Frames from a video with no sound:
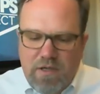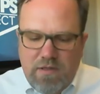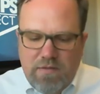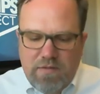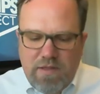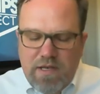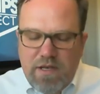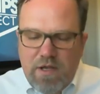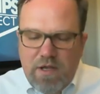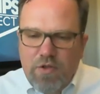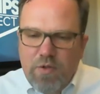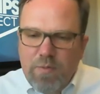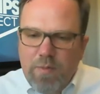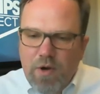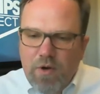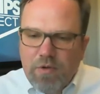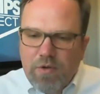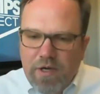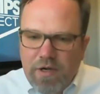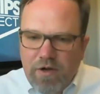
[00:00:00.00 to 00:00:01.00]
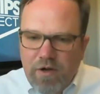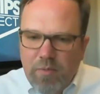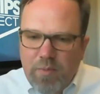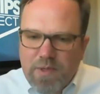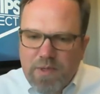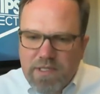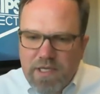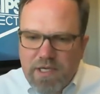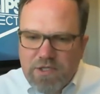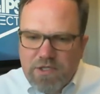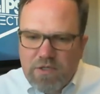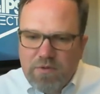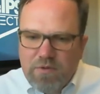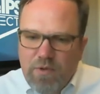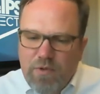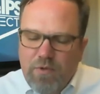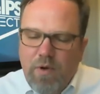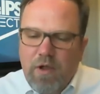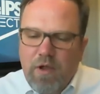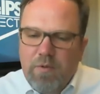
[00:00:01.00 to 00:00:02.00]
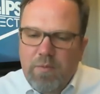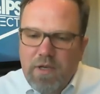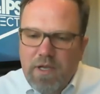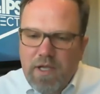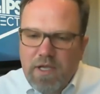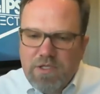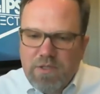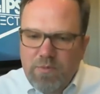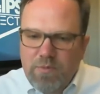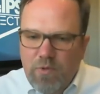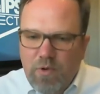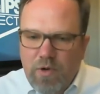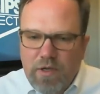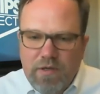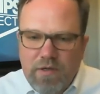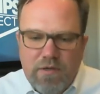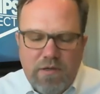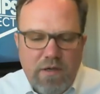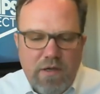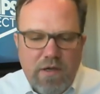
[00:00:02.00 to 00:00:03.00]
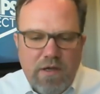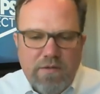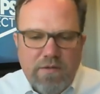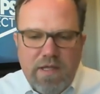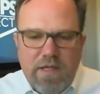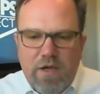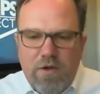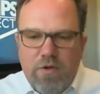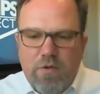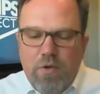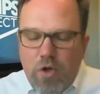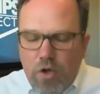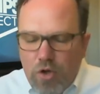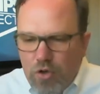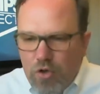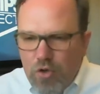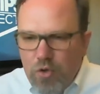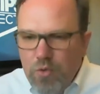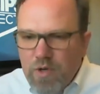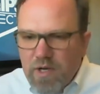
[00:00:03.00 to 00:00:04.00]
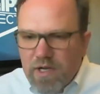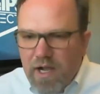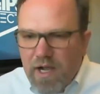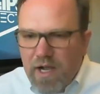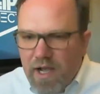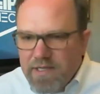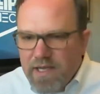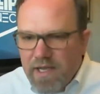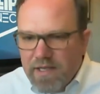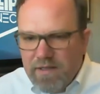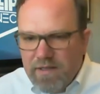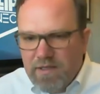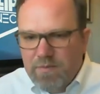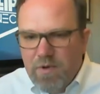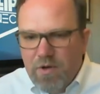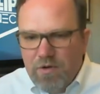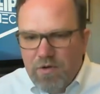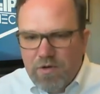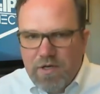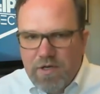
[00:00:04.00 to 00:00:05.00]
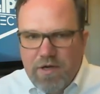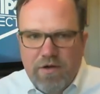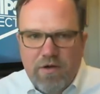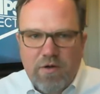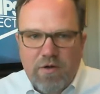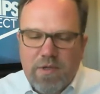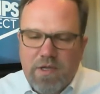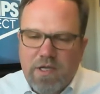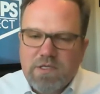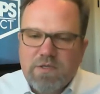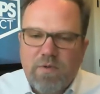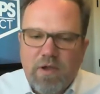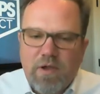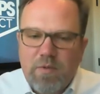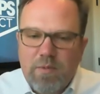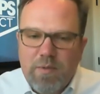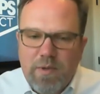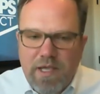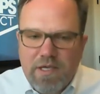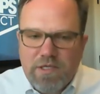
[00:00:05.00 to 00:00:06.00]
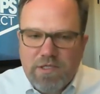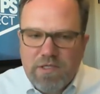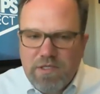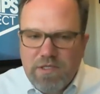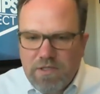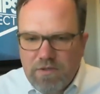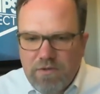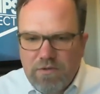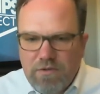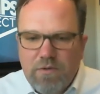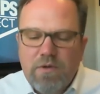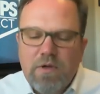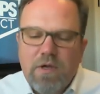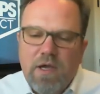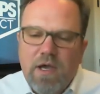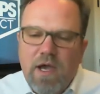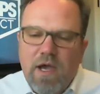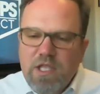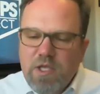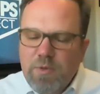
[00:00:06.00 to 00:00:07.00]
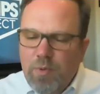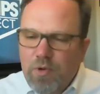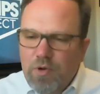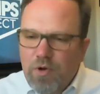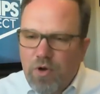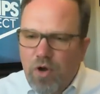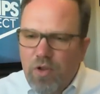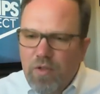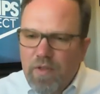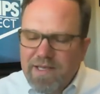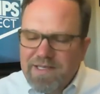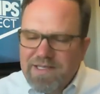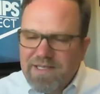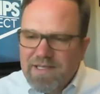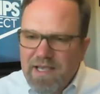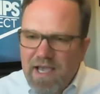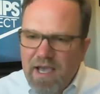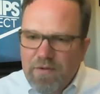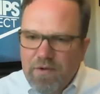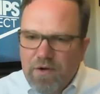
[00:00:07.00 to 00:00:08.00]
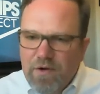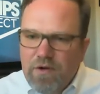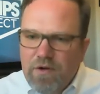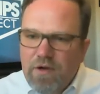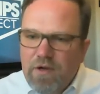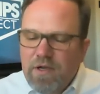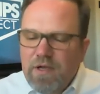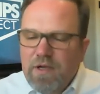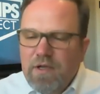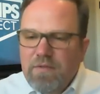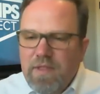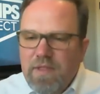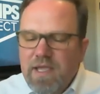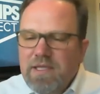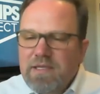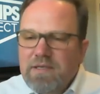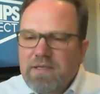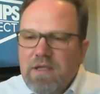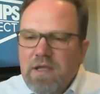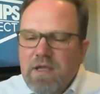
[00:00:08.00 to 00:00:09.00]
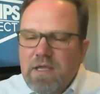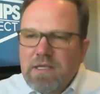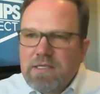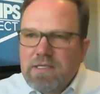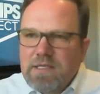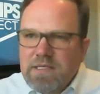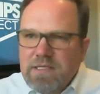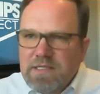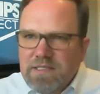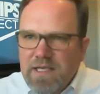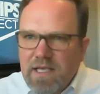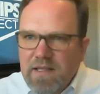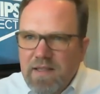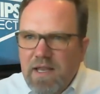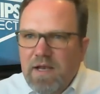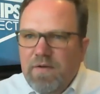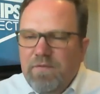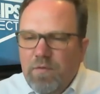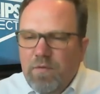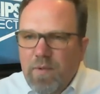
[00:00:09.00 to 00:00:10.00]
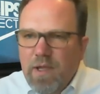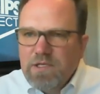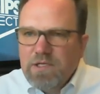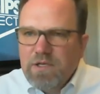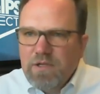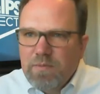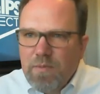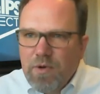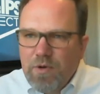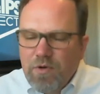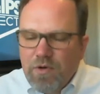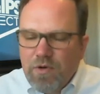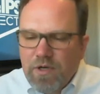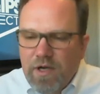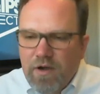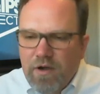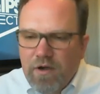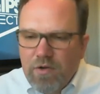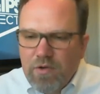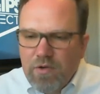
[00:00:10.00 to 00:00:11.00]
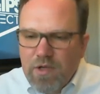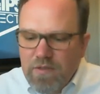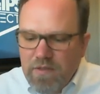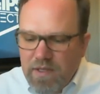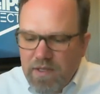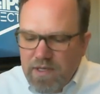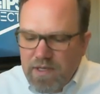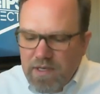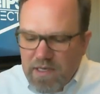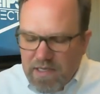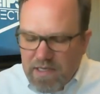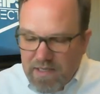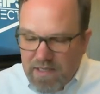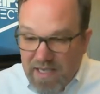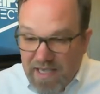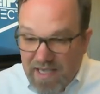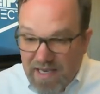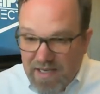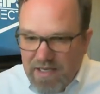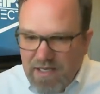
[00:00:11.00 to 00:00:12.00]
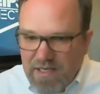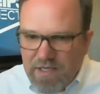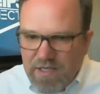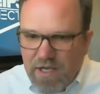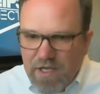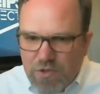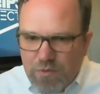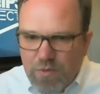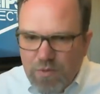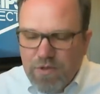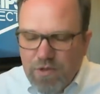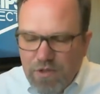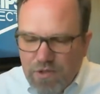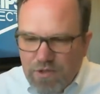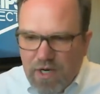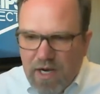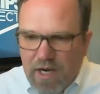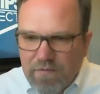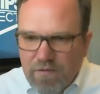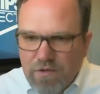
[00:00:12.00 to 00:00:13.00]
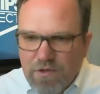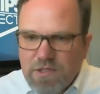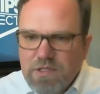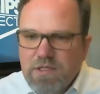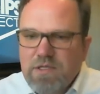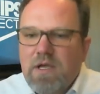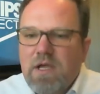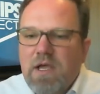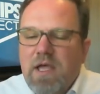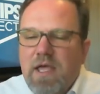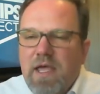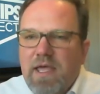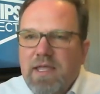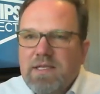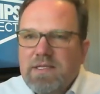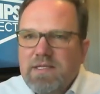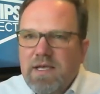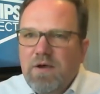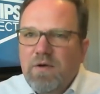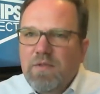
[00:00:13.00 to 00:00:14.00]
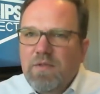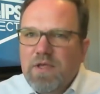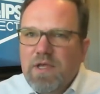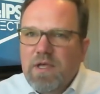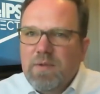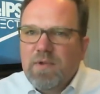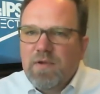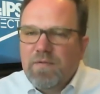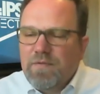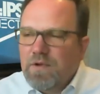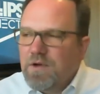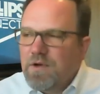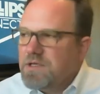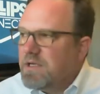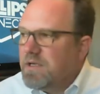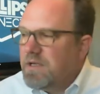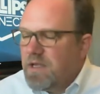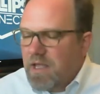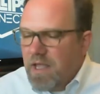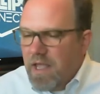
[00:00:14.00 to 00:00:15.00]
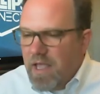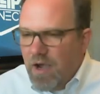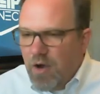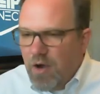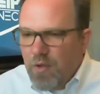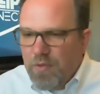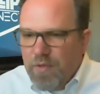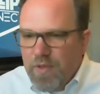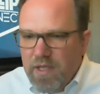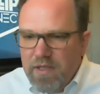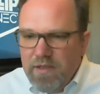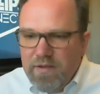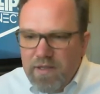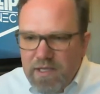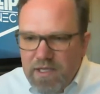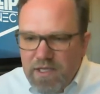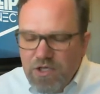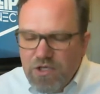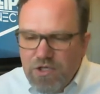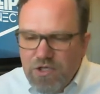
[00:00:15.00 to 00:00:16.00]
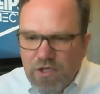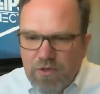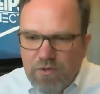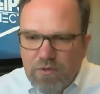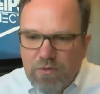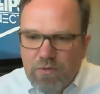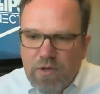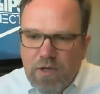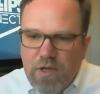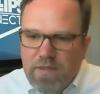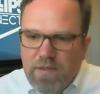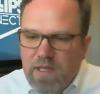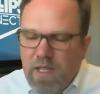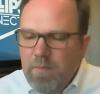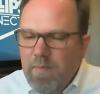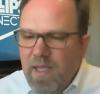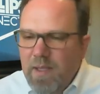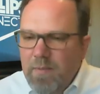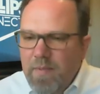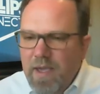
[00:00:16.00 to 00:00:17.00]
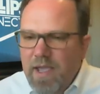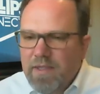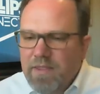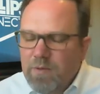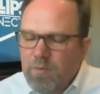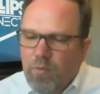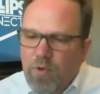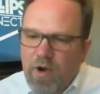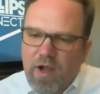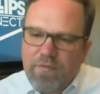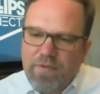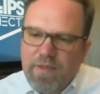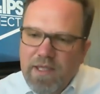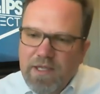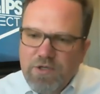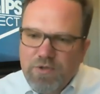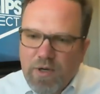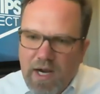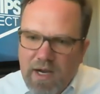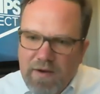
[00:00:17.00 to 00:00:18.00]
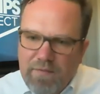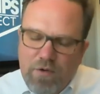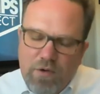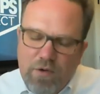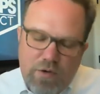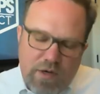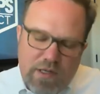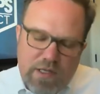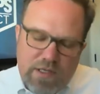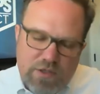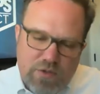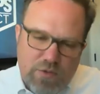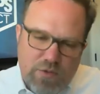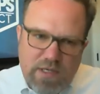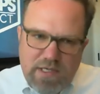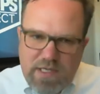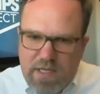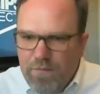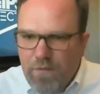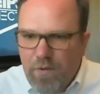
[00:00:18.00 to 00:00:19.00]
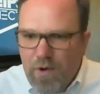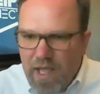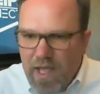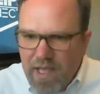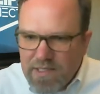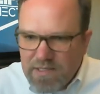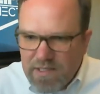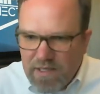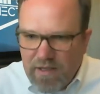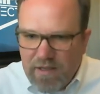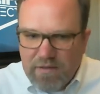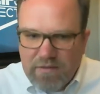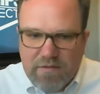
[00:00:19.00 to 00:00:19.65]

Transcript: They know the motor carrier in possession with recommendation 1. They know who to contact at the motor carrier because of recommendation 2. When you put all that together, they can send that information to the motor carrier, who can then get in touch with their drivers and tell them if there's a health issue that may make them route that driver to a different asset.